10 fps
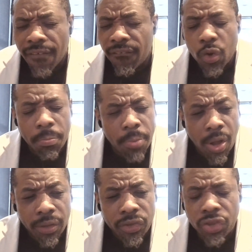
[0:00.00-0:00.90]

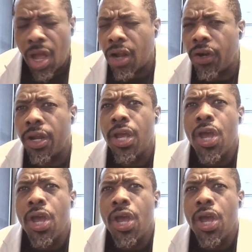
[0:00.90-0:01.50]
football, soccer,